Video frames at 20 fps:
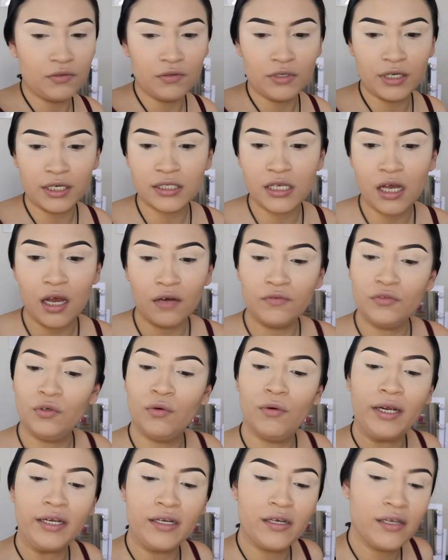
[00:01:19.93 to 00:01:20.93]
You guys have
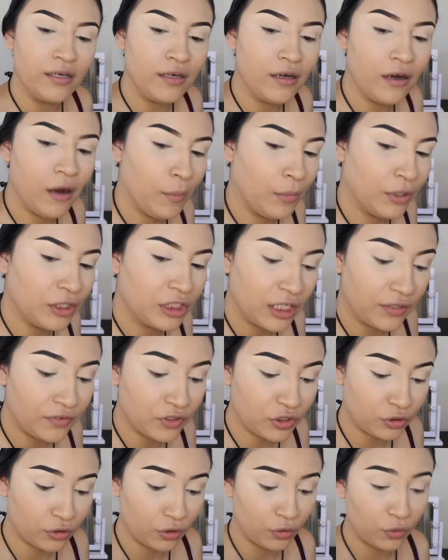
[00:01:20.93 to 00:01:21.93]
no idea how much I've
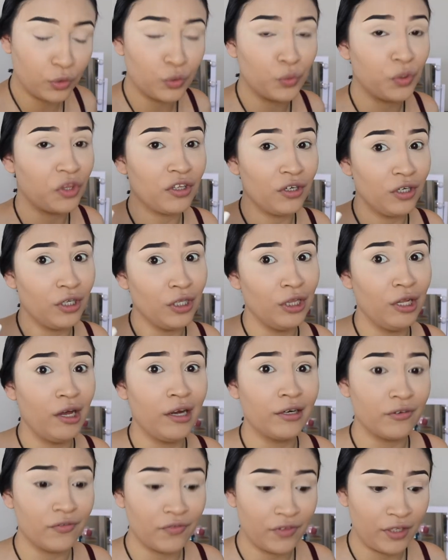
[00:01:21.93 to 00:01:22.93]
struggled with a
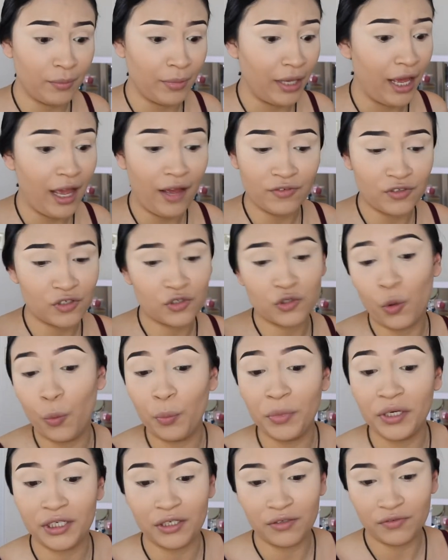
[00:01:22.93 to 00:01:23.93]
lot of them. I have
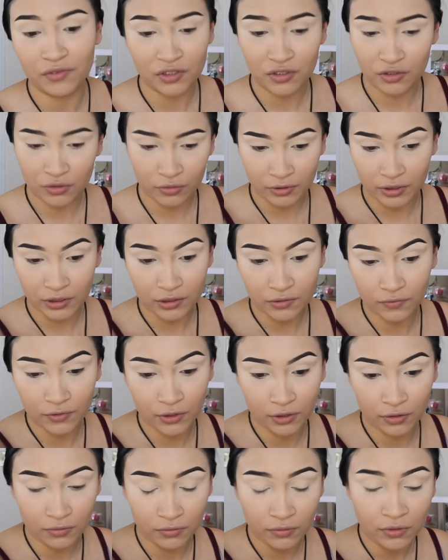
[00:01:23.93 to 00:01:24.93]
so many of these stories for
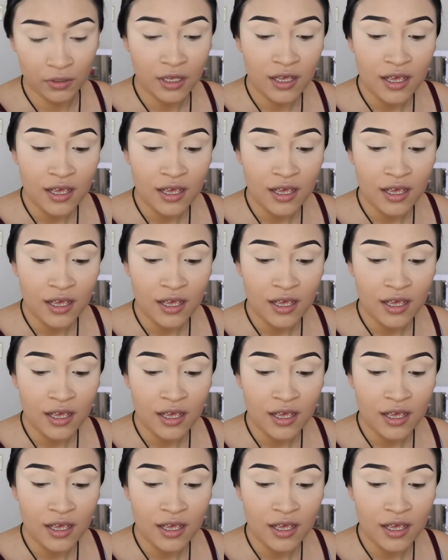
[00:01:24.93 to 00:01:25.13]
you.